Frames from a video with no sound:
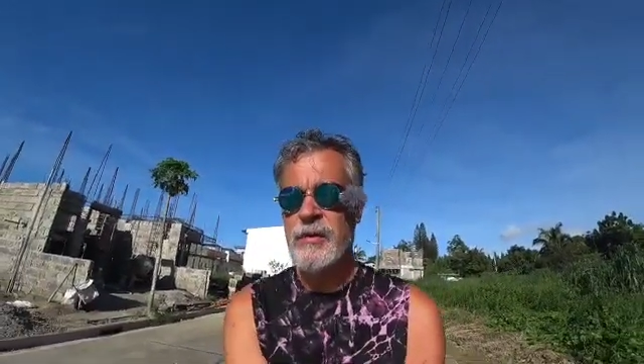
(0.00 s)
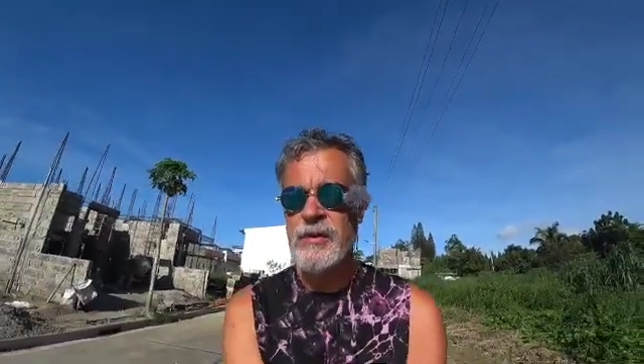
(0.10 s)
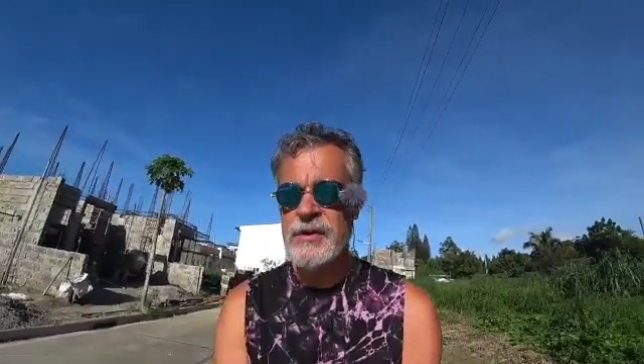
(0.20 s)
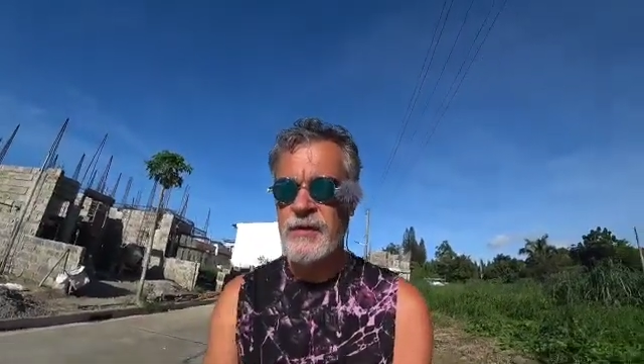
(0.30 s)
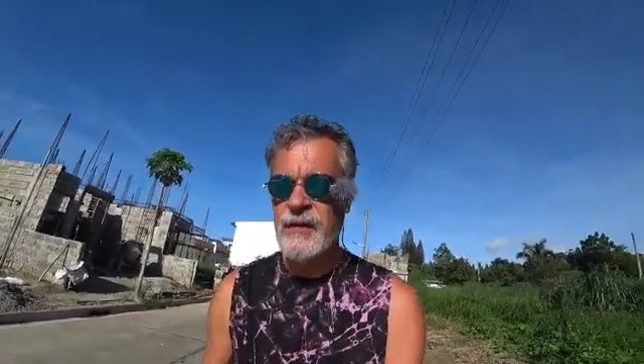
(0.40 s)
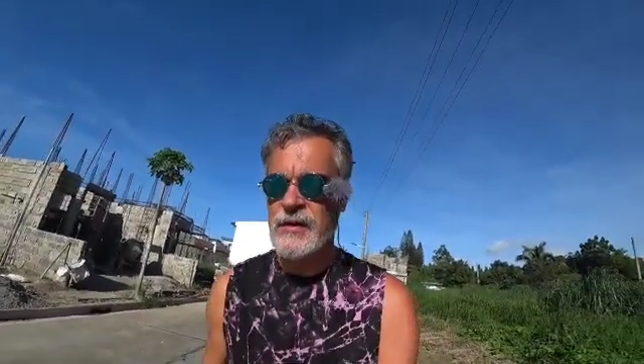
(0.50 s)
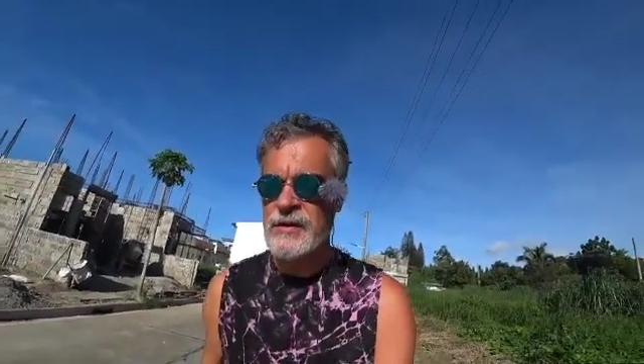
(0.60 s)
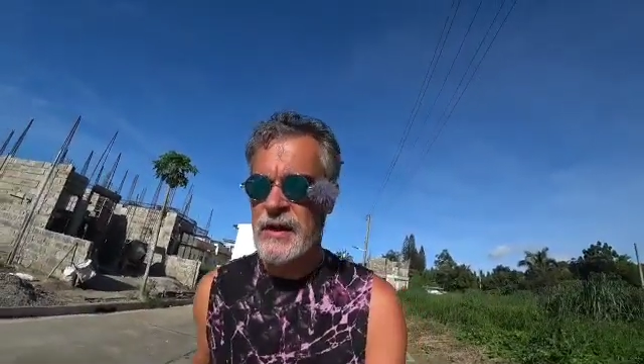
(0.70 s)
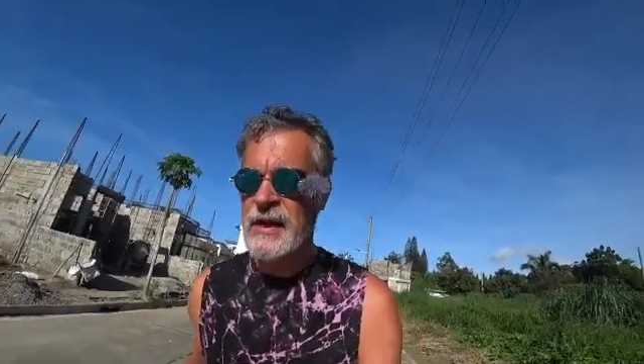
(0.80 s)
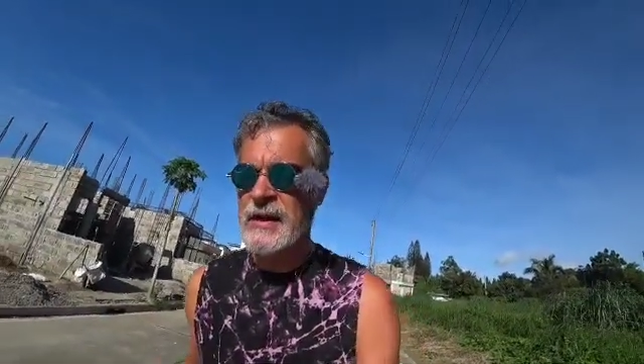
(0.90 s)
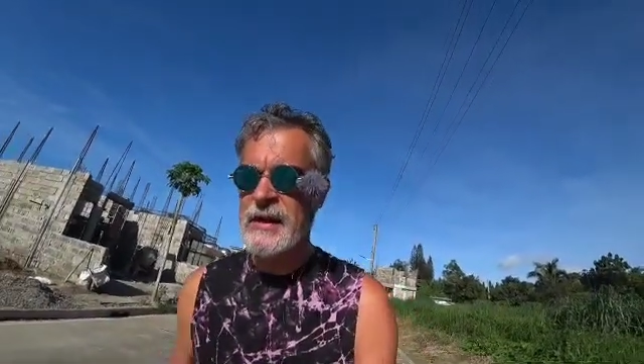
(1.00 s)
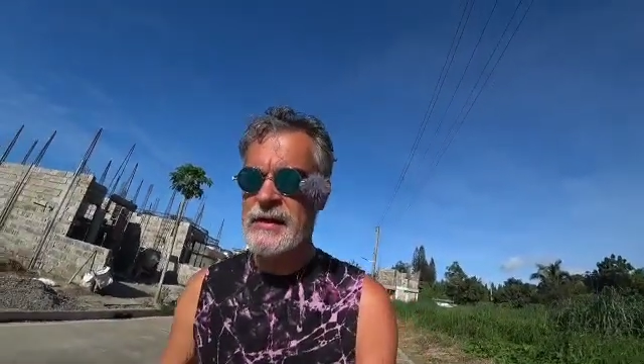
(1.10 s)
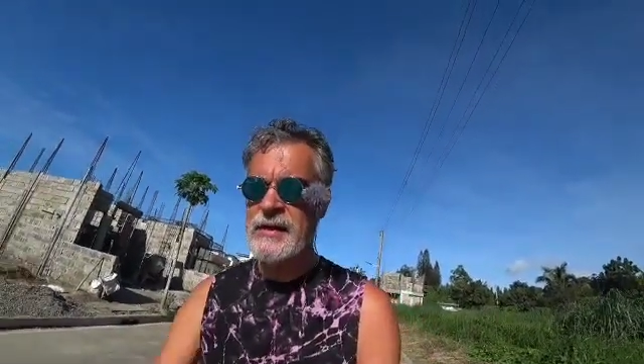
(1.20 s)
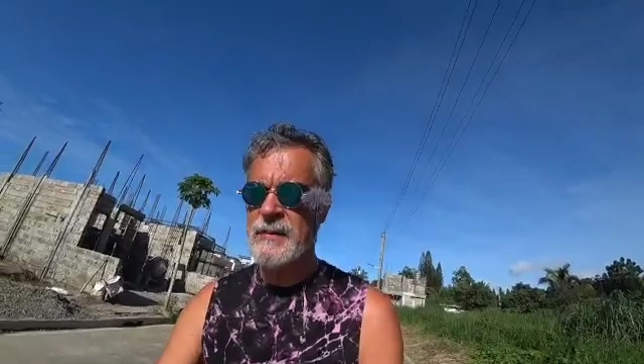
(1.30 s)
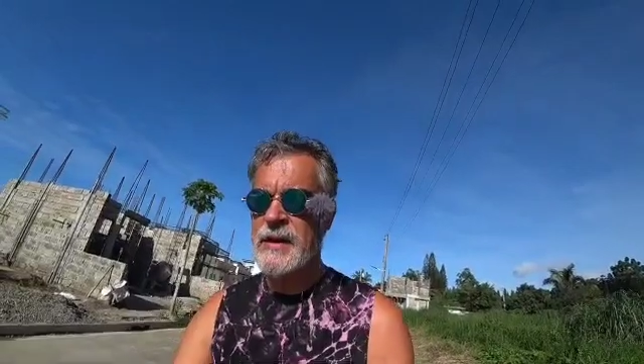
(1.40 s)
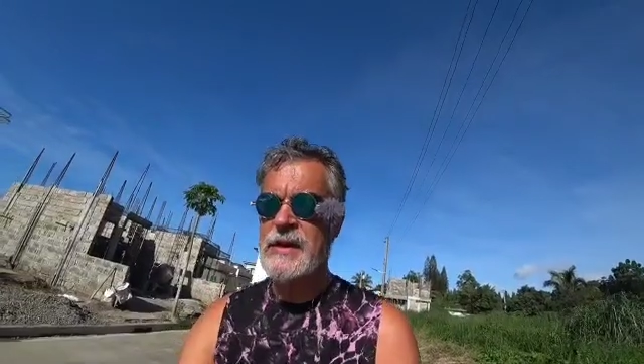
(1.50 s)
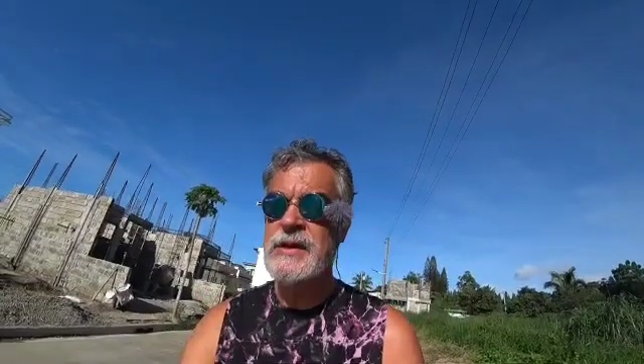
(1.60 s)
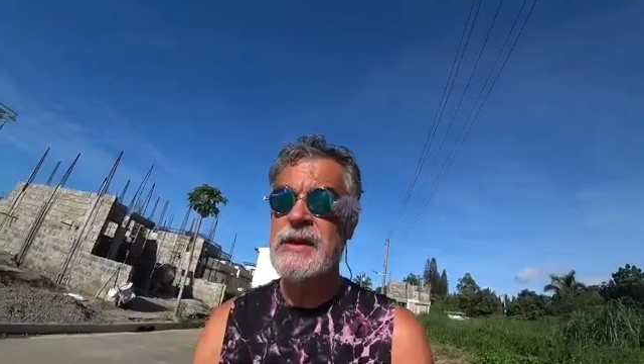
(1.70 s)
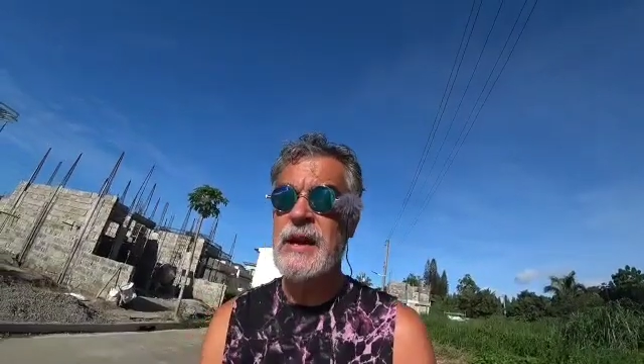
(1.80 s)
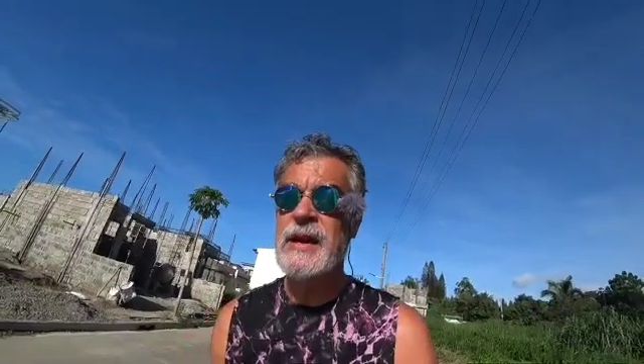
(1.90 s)
or it just feels like I got somebody
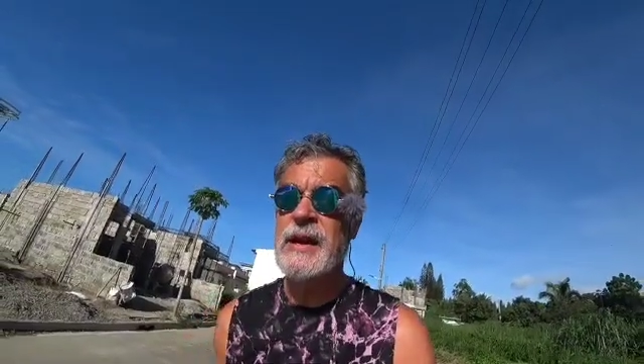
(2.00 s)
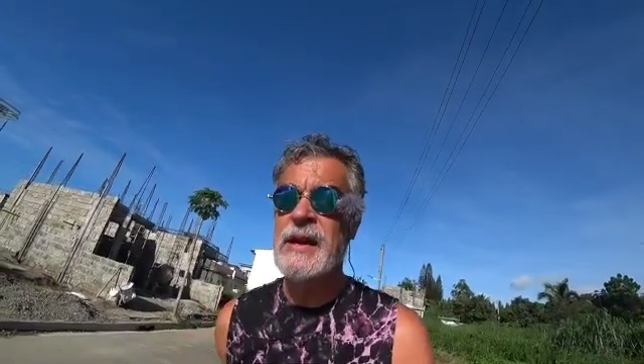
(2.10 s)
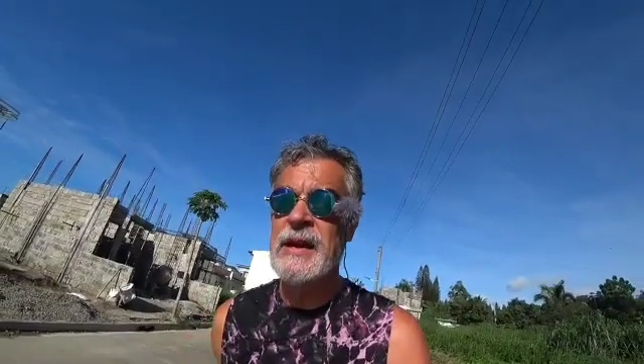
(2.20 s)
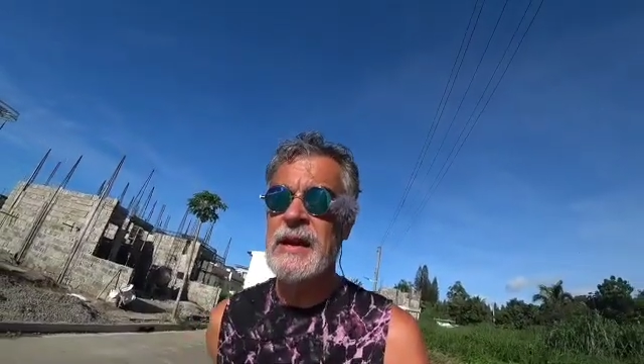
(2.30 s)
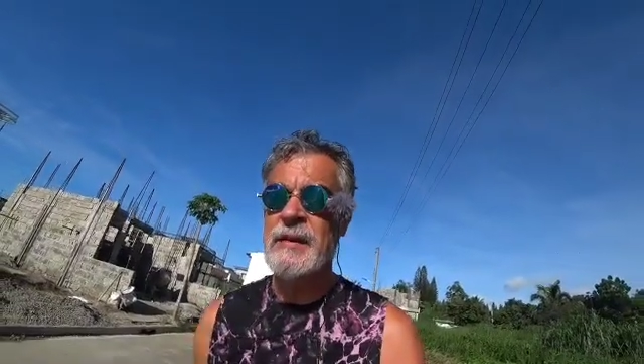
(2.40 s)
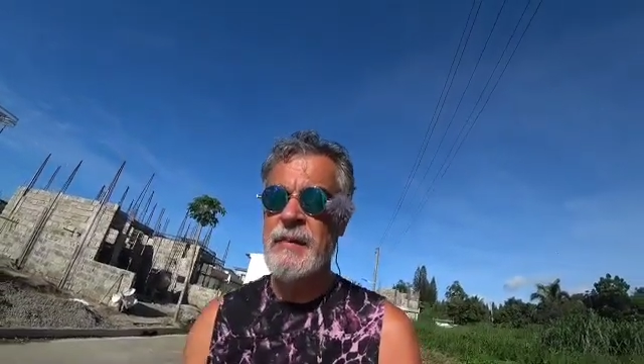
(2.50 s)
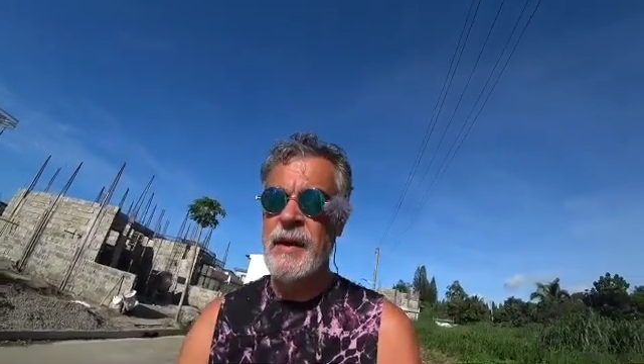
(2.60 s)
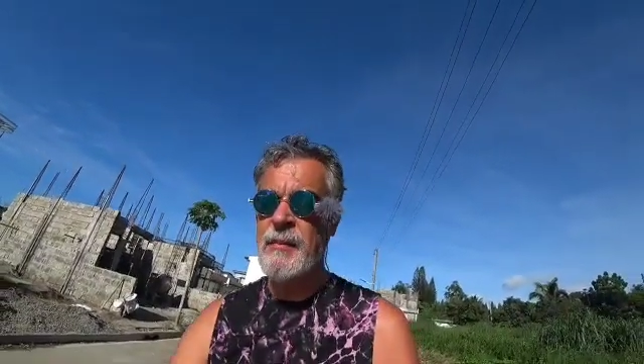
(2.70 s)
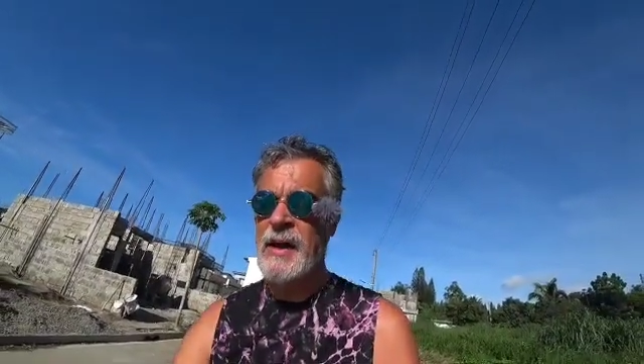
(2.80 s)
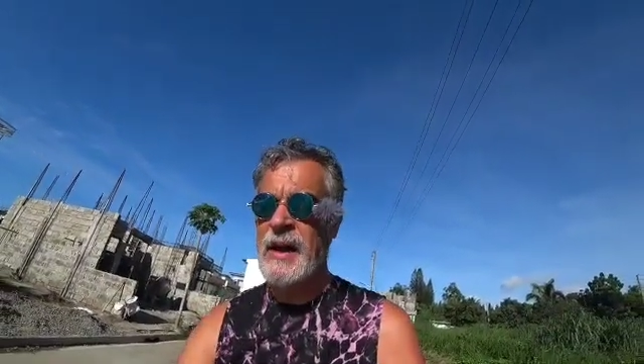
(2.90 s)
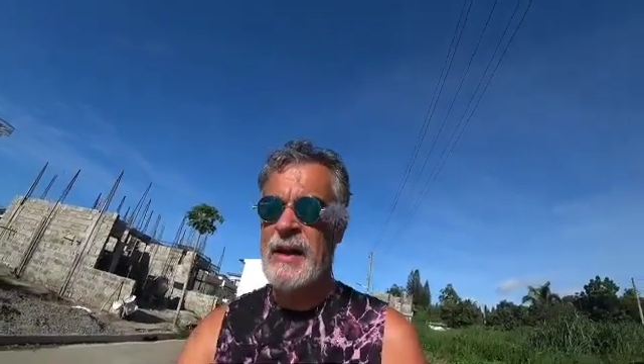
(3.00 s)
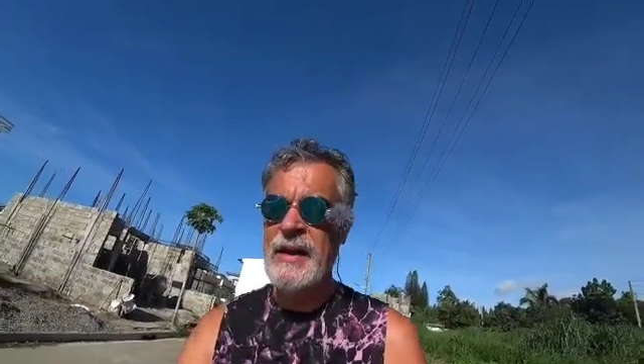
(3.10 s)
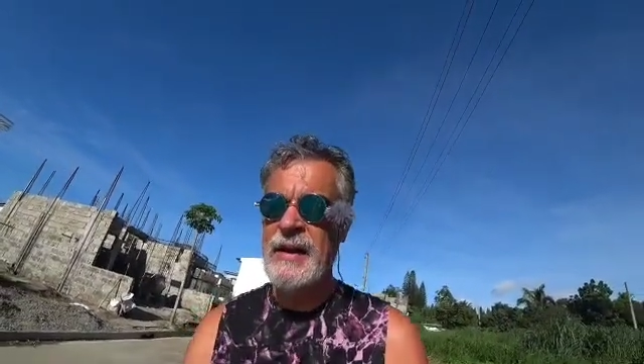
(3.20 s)
sticking a needle in my back.